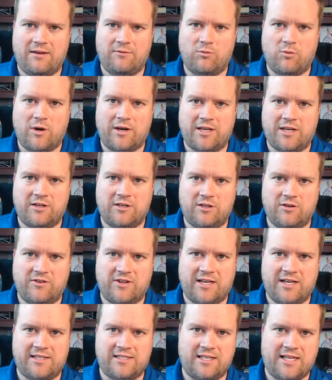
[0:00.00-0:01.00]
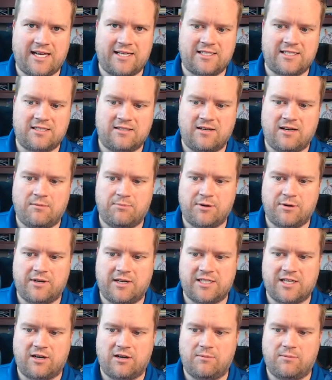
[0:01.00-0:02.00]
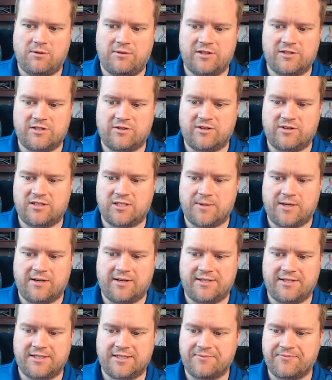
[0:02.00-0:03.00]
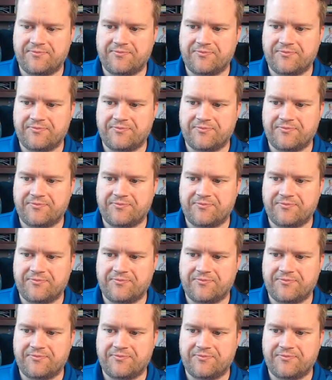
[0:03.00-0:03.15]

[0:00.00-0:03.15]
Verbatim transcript: wanting you to do things, and that's a pretty terrible user experience.